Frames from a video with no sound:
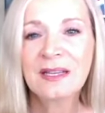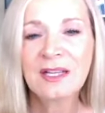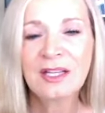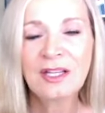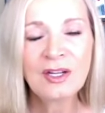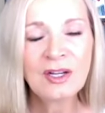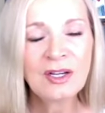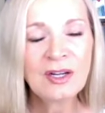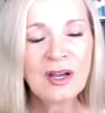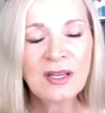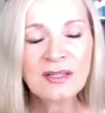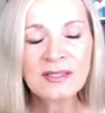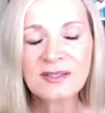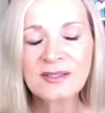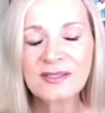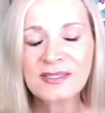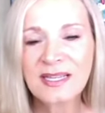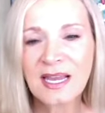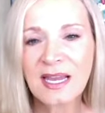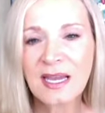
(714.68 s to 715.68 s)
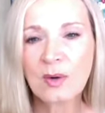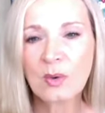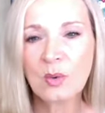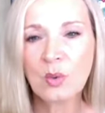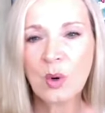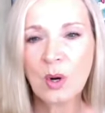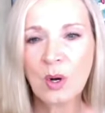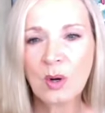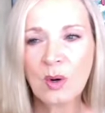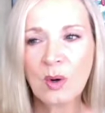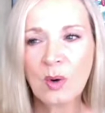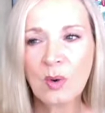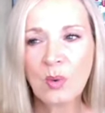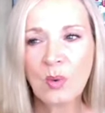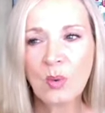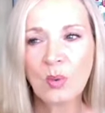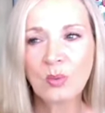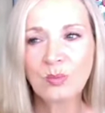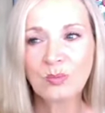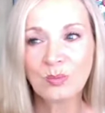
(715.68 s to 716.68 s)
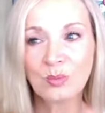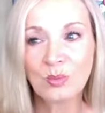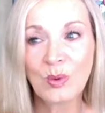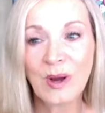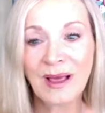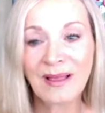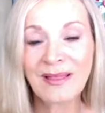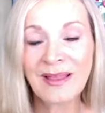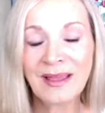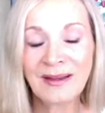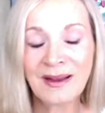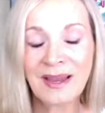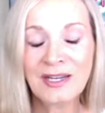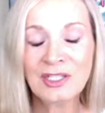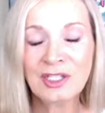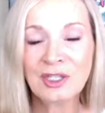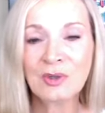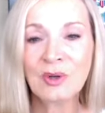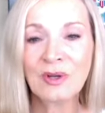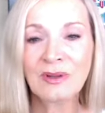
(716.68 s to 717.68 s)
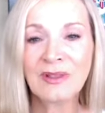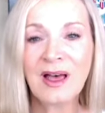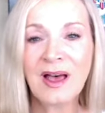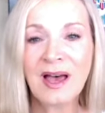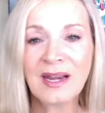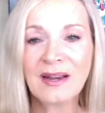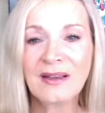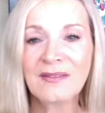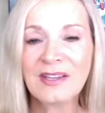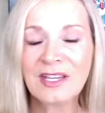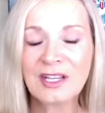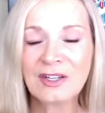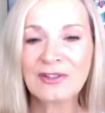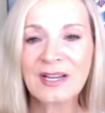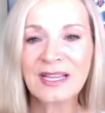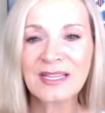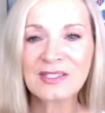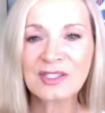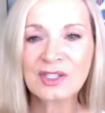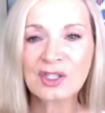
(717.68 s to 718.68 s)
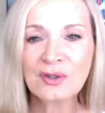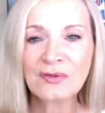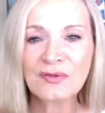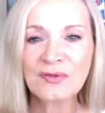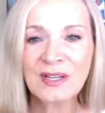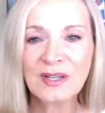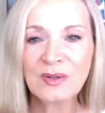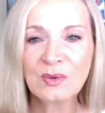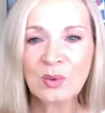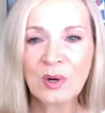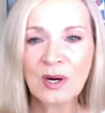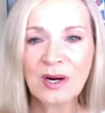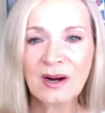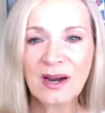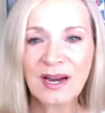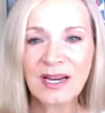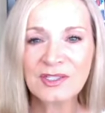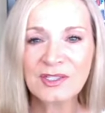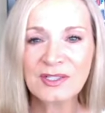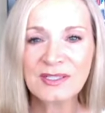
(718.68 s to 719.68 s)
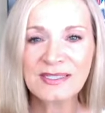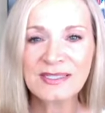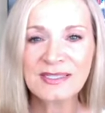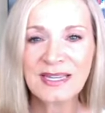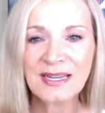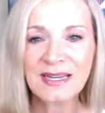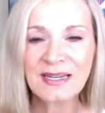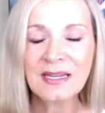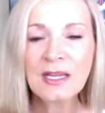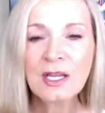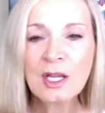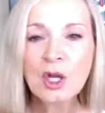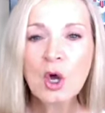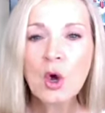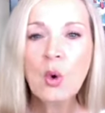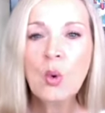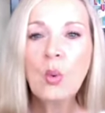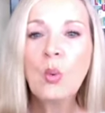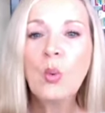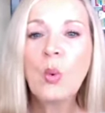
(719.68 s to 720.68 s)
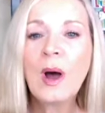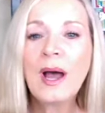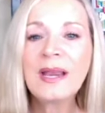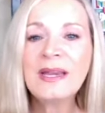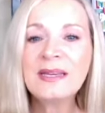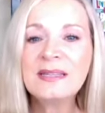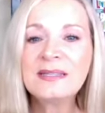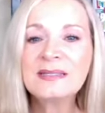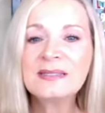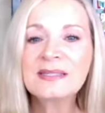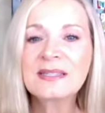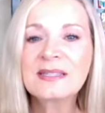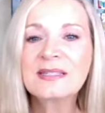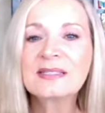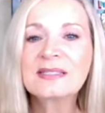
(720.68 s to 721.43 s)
You could also say, well, and I do a lot of internet surfing where I just say, what is the